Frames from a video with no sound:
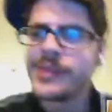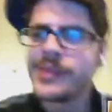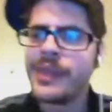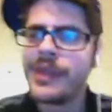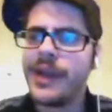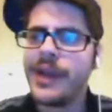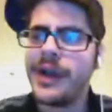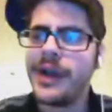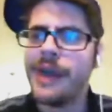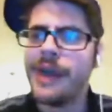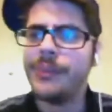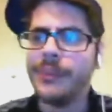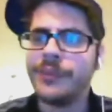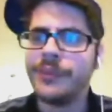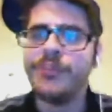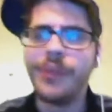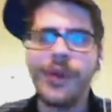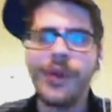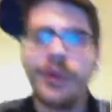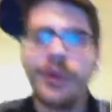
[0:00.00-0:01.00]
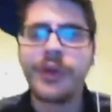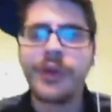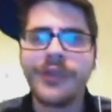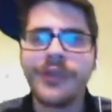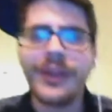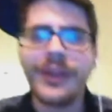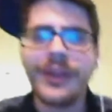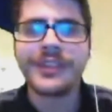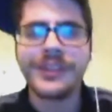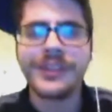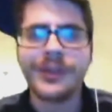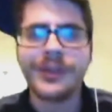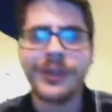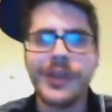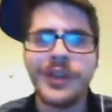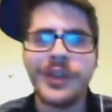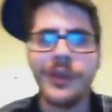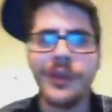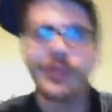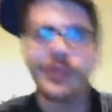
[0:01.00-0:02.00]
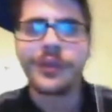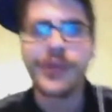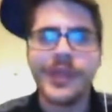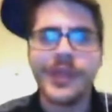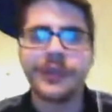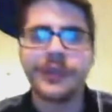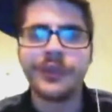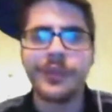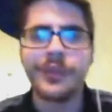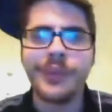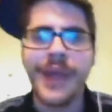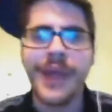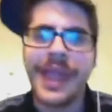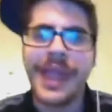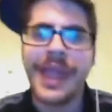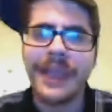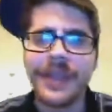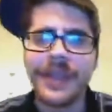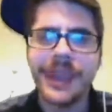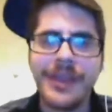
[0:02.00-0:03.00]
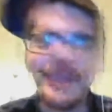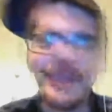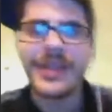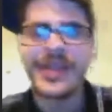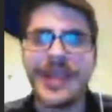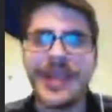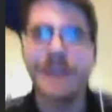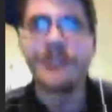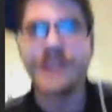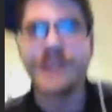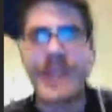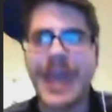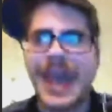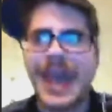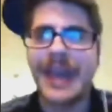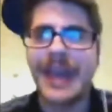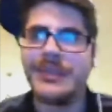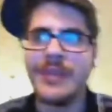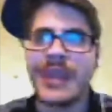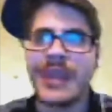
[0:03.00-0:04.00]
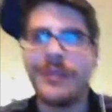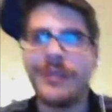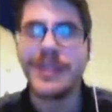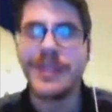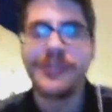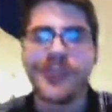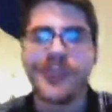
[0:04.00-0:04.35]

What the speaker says: but Bo Horvat's still, 3 years away. I mean, if that. He may even be